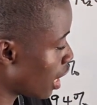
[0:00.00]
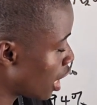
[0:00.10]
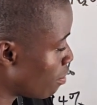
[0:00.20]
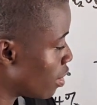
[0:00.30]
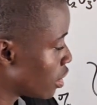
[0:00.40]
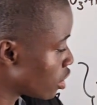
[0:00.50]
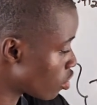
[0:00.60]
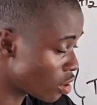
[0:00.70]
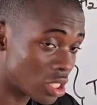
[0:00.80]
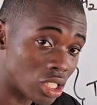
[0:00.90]
element is
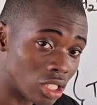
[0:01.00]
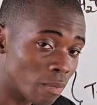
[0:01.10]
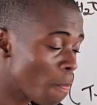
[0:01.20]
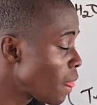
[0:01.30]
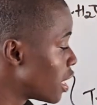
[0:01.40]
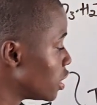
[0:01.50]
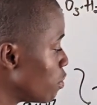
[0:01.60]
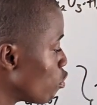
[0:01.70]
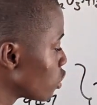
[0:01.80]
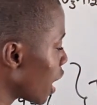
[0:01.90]
oxygen. The
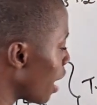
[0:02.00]
most